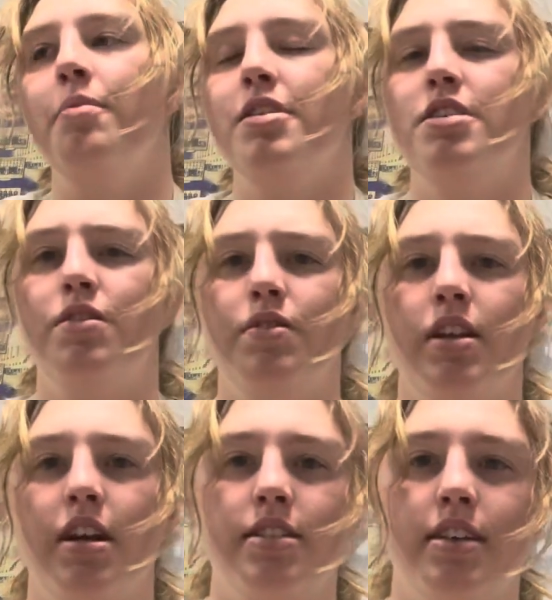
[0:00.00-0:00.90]
I'll see you for the
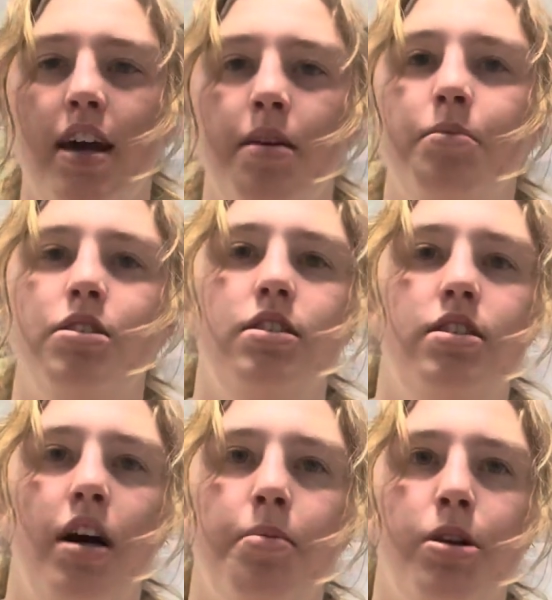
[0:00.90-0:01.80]
next game, which
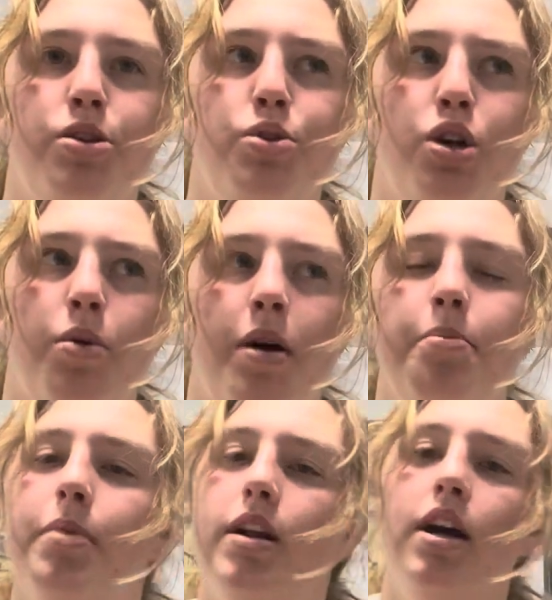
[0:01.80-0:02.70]
I'm not too sure when.
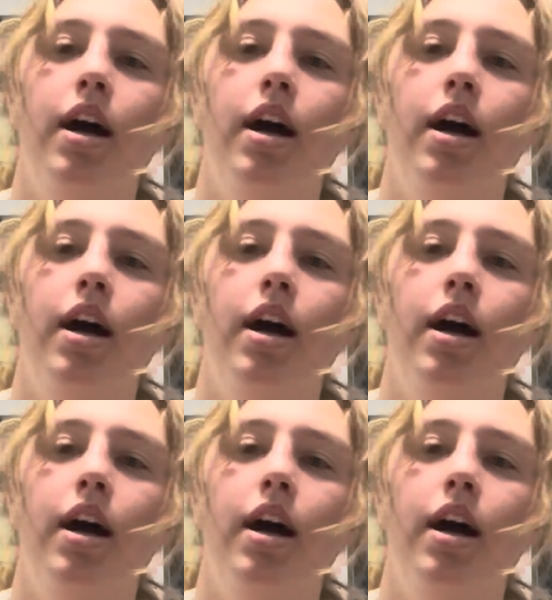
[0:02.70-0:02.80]
But